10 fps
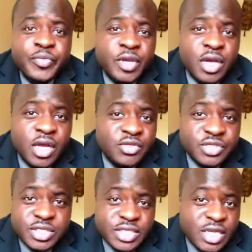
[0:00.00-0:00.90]

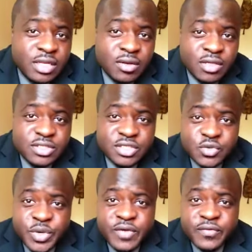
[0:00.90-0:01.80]
$110 a
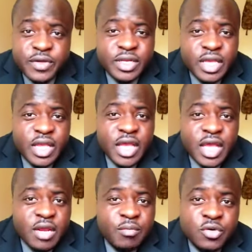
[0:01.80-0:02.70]
square foot,
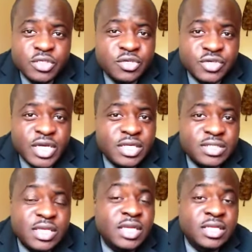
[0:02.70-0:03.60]
and most contractors
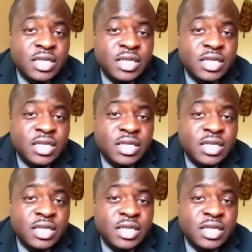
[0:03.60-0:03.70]
said